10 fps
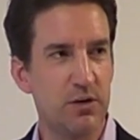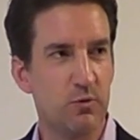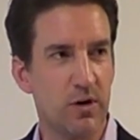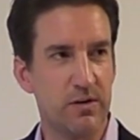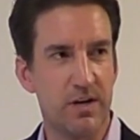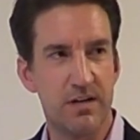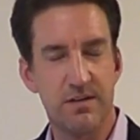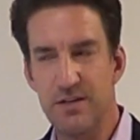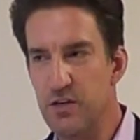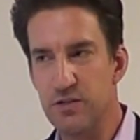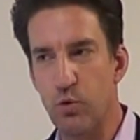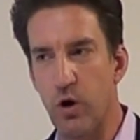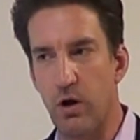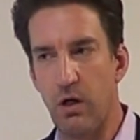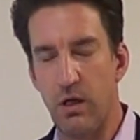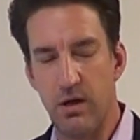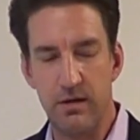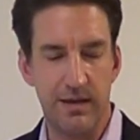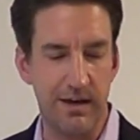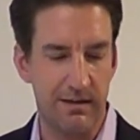word? Squirrel.
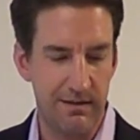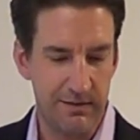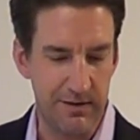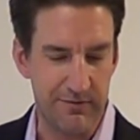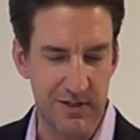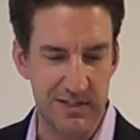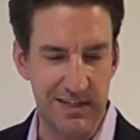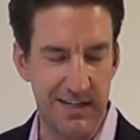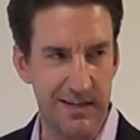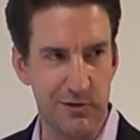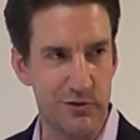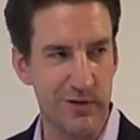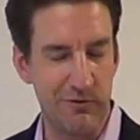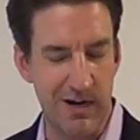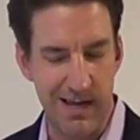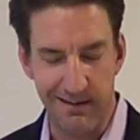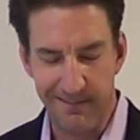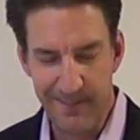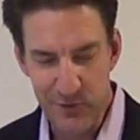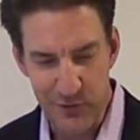Yeah, the fuzzy-tailed tree rat.
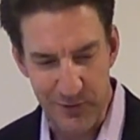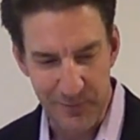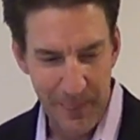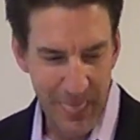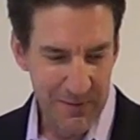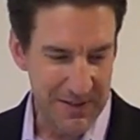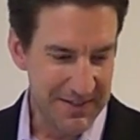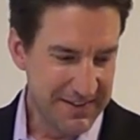But